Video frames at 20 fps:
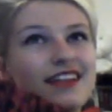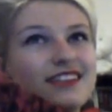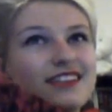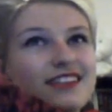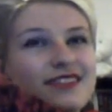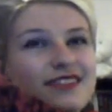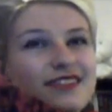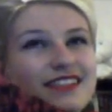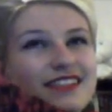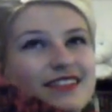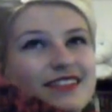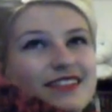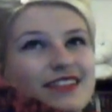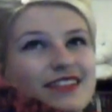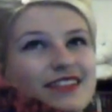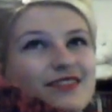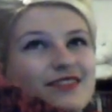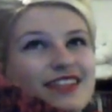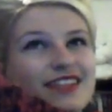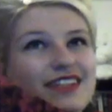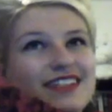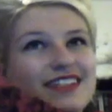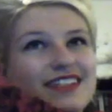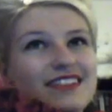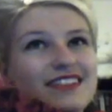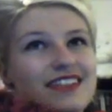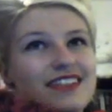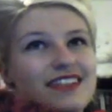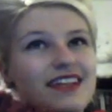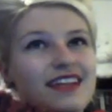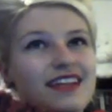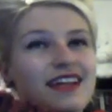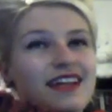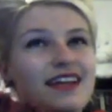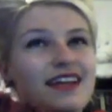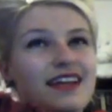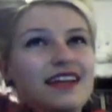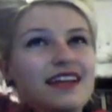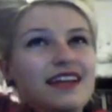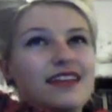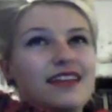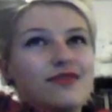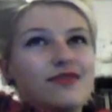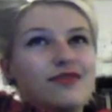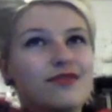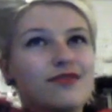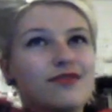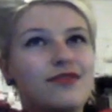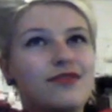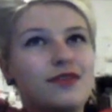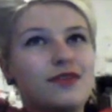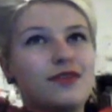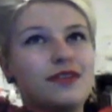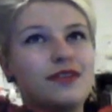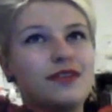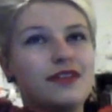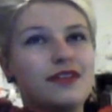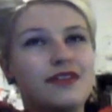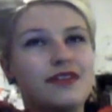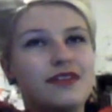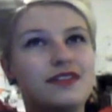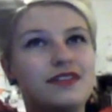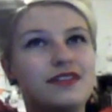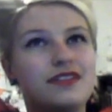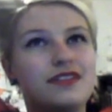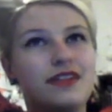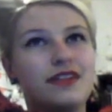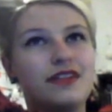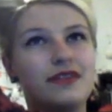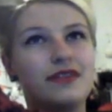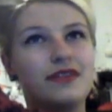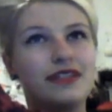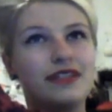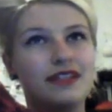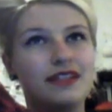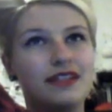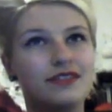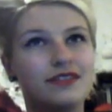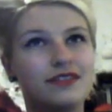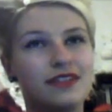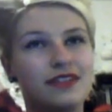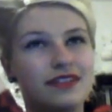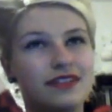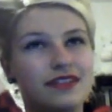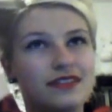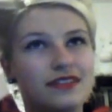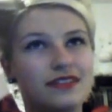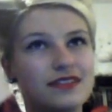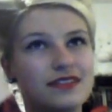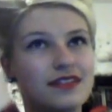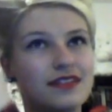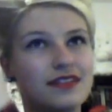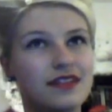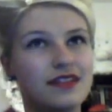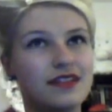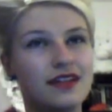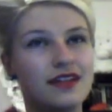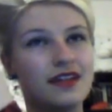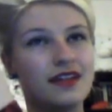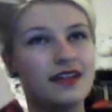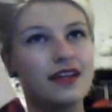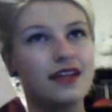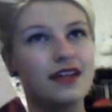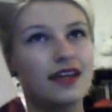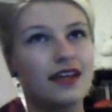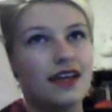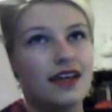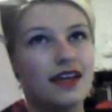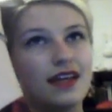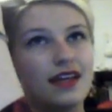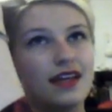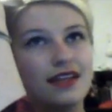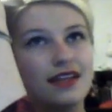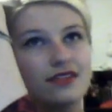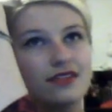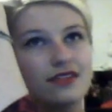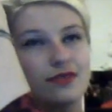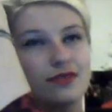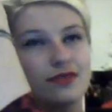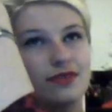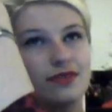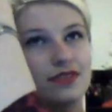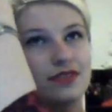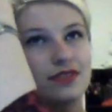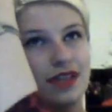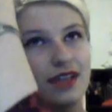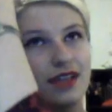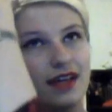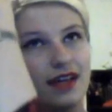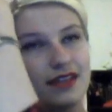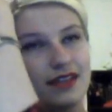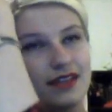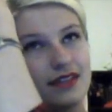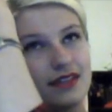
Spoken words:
twist it around your fingers, and then roll it around your 2 index fingers in towards the head,